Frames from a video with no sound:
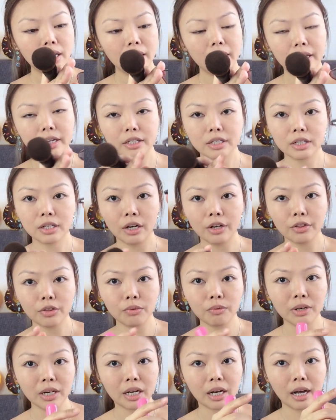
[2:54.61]
it's got
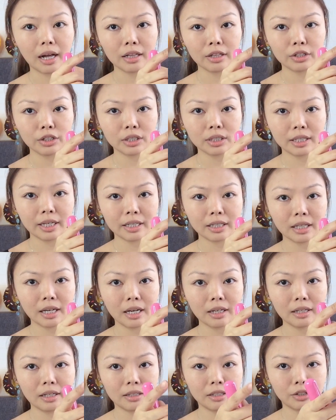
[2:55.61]
3 colors like
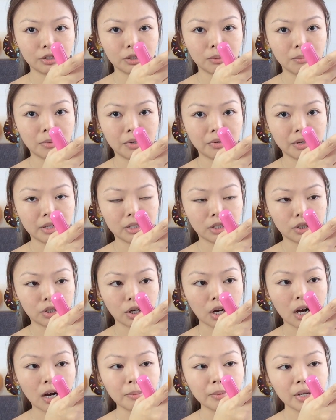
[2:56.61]
that and there's a mirror at the
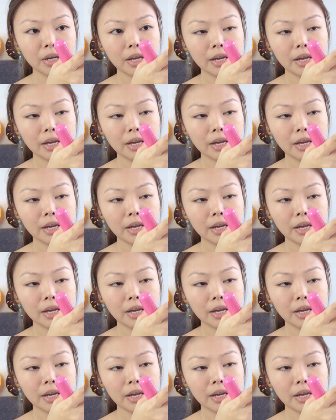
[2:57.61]
top,